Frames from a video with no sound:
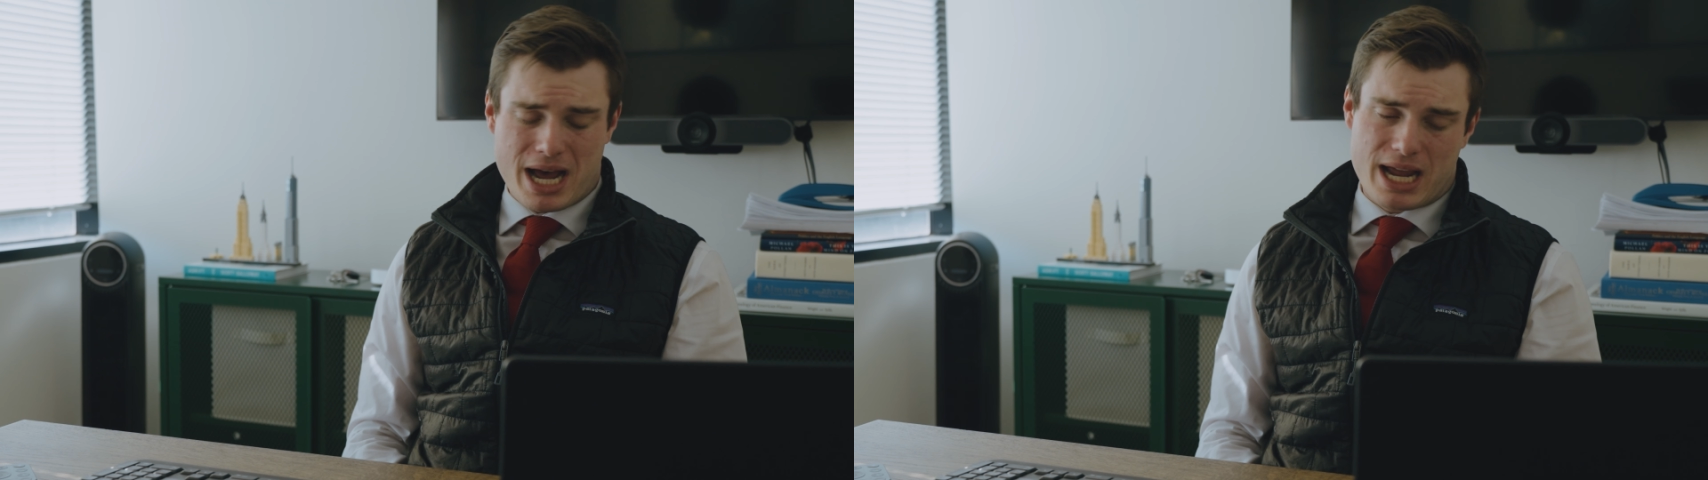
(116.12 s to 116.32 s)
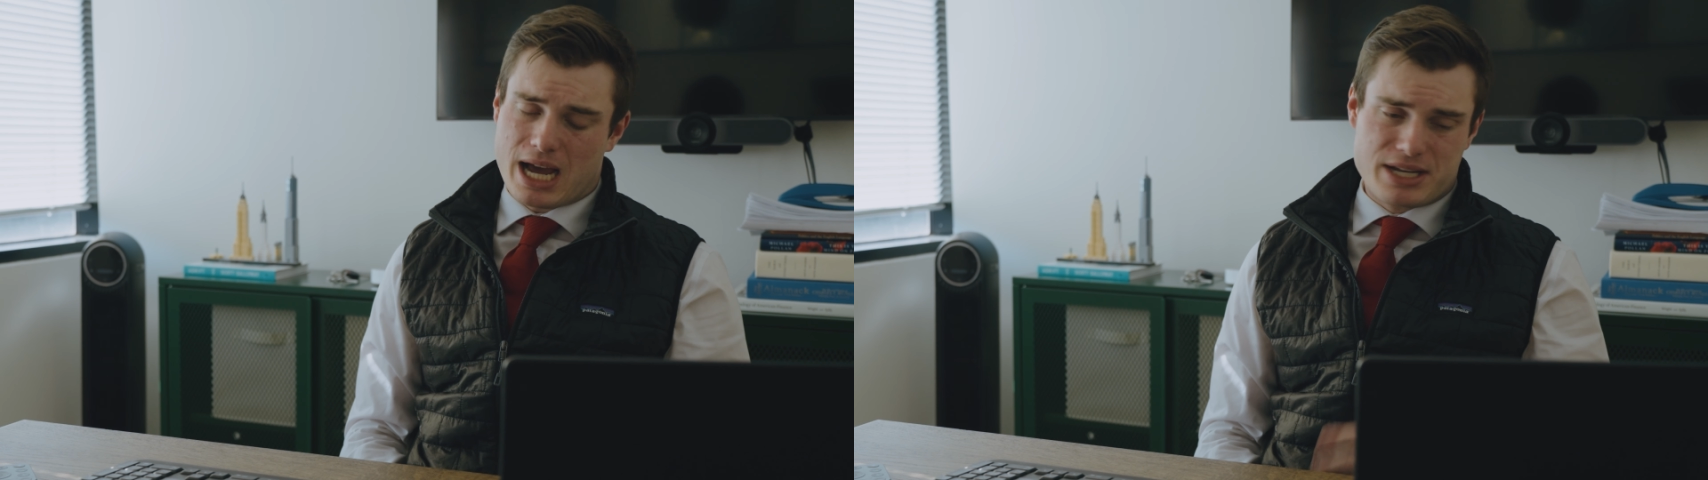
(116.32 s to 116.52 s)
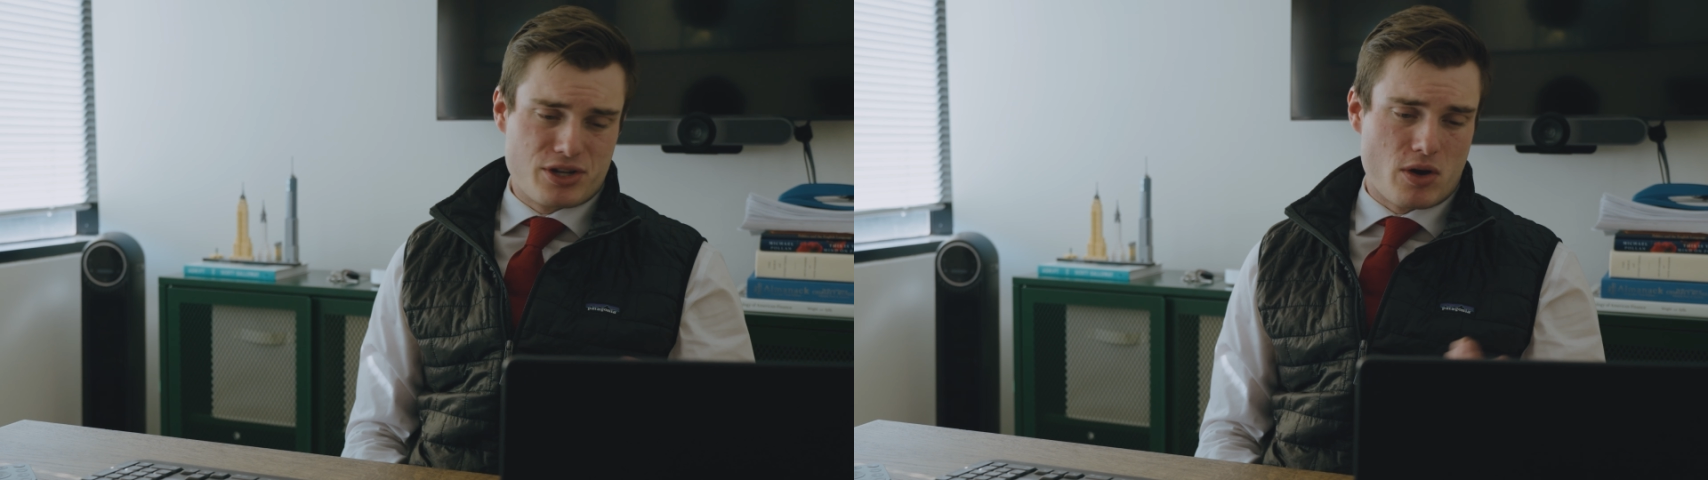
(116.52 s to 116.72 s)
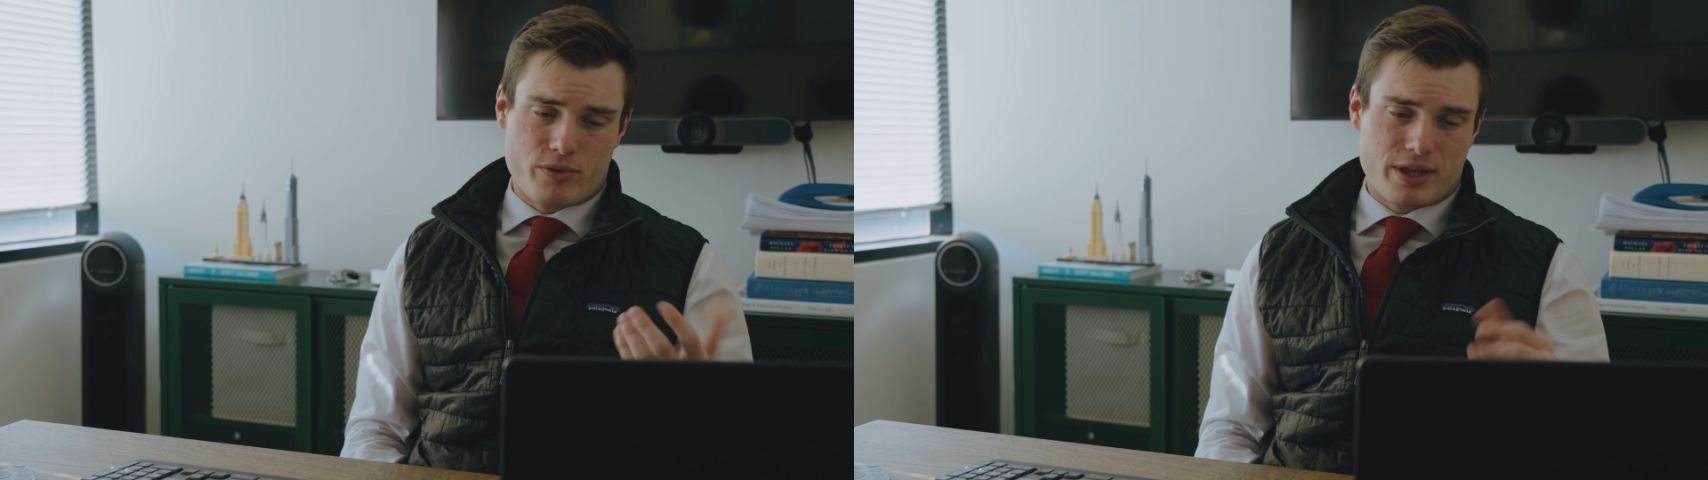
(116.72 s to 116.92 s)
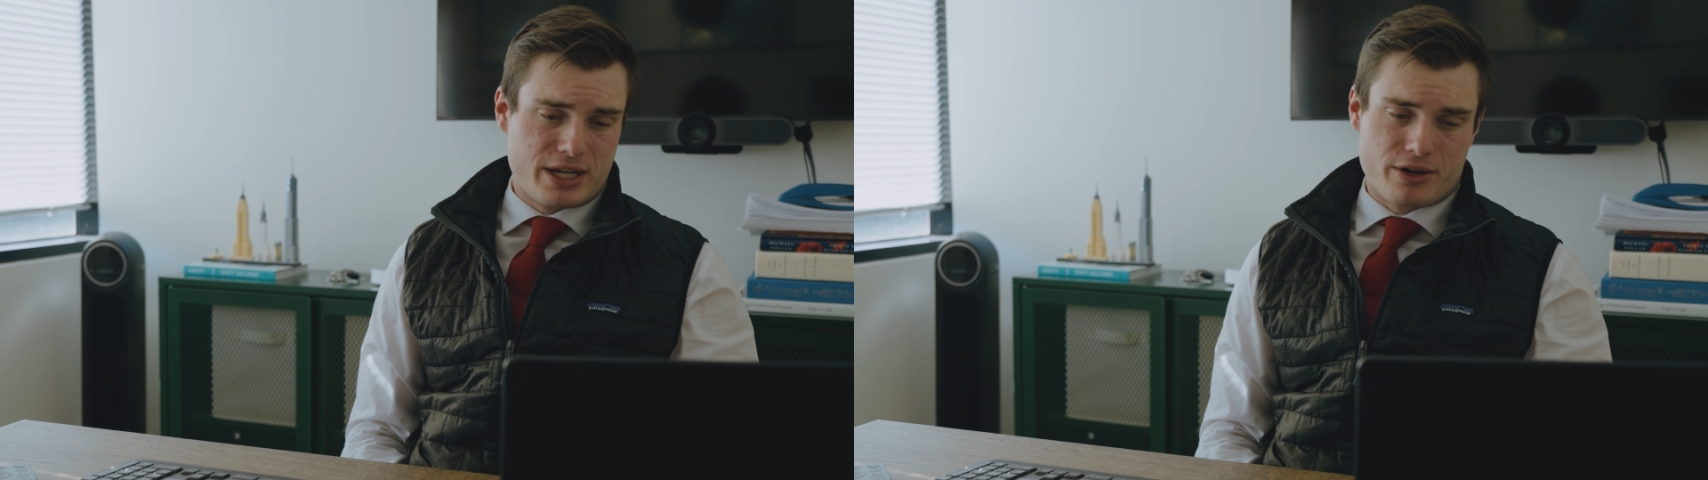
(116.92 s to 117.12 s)
I, I
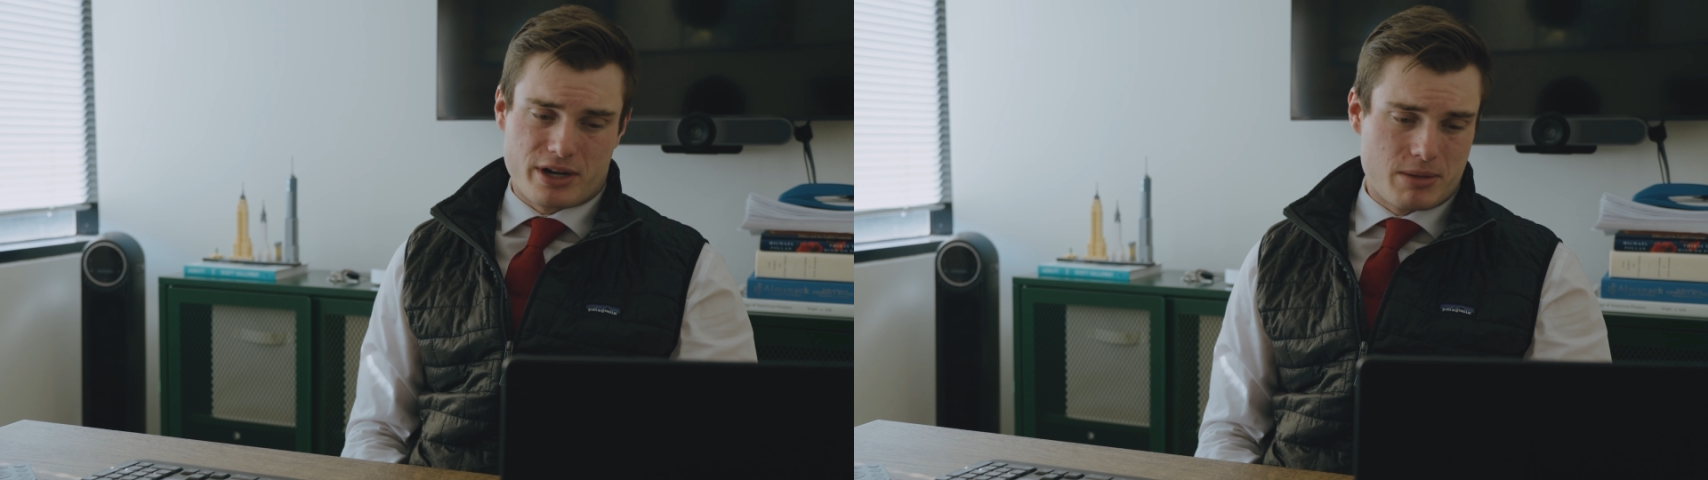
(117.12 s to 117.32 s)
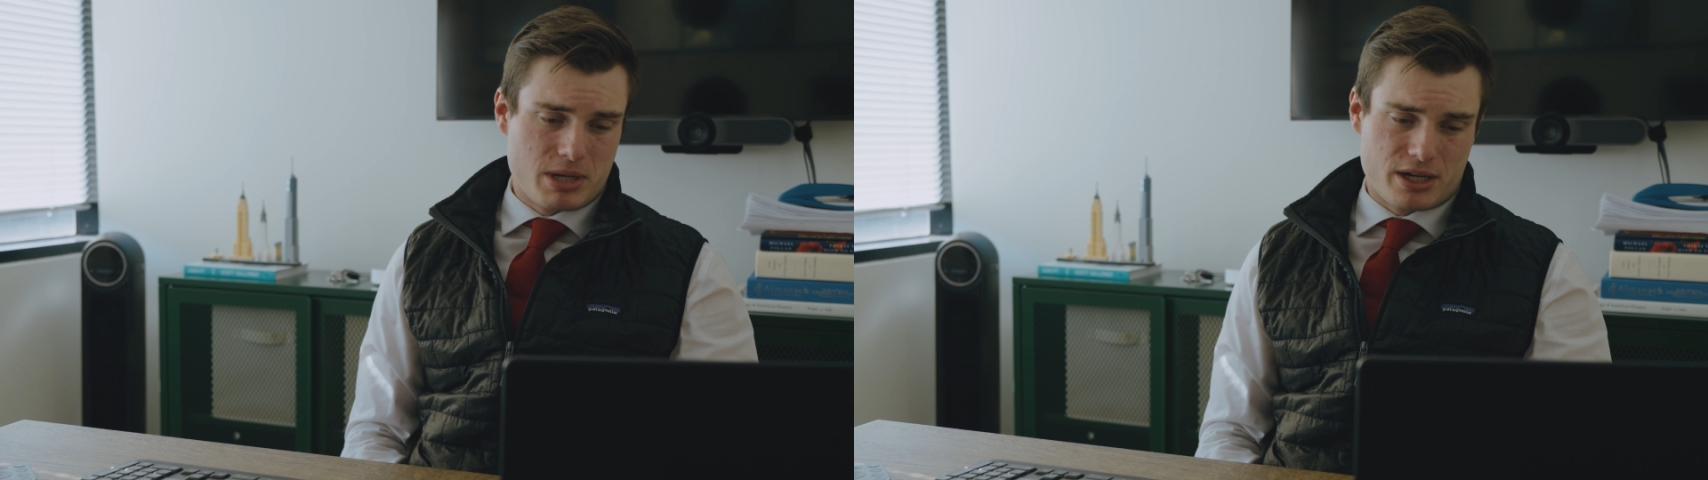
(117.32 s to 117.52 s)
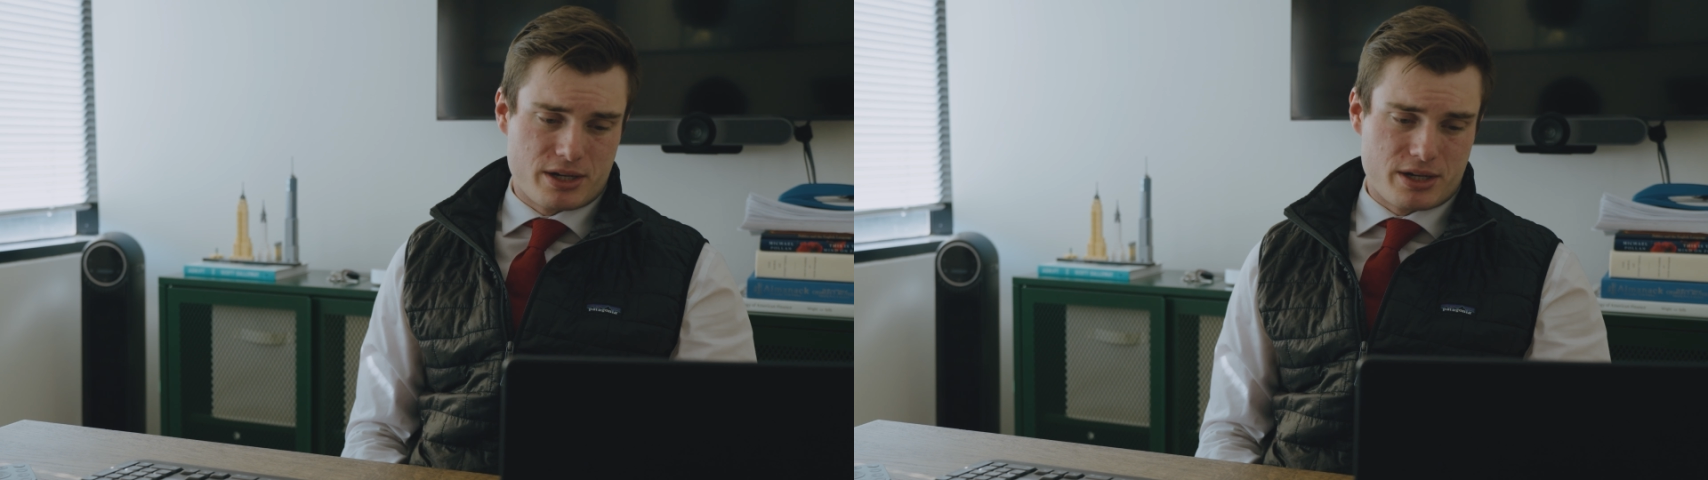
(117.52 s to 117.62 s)
don't think you're gonna be